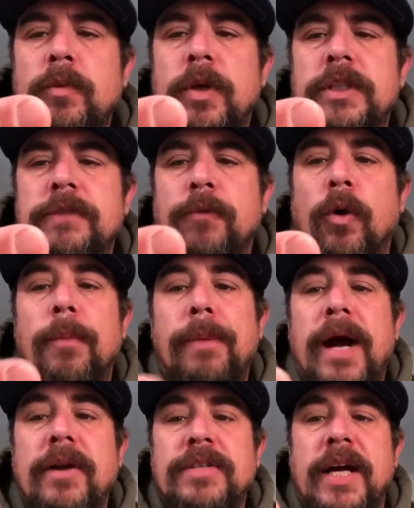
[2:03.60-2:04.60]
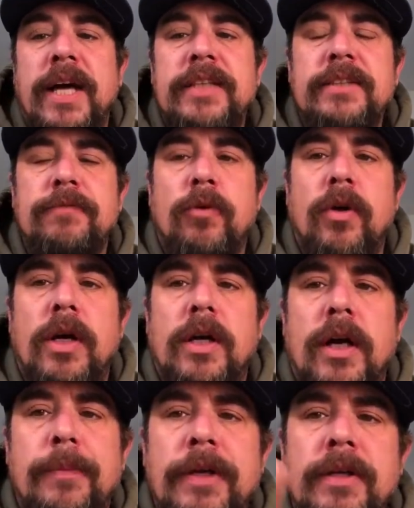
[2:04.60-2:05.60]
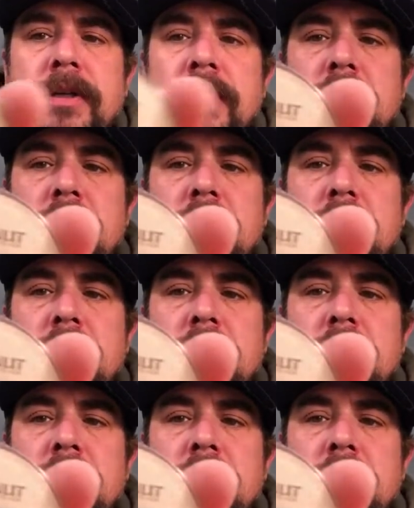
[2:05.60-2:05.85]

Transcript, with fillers: which is four pound test of fluorocarbon.